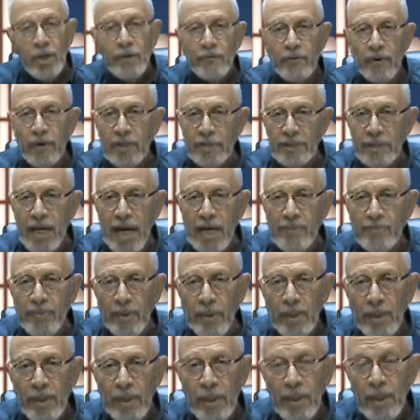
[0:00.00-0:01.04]
For
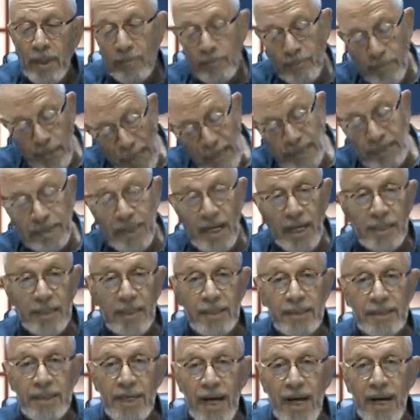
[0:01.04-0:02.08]
example, based on
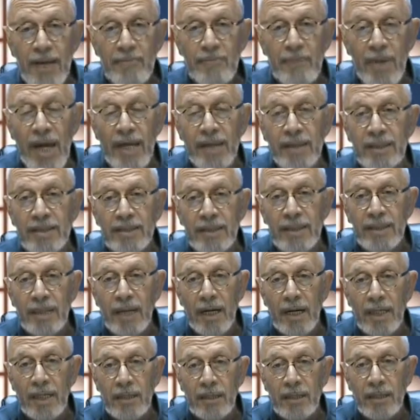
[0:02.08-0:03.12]
this Time Magazine
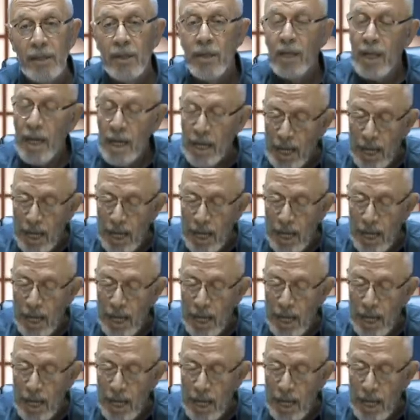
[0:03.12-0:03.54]
article,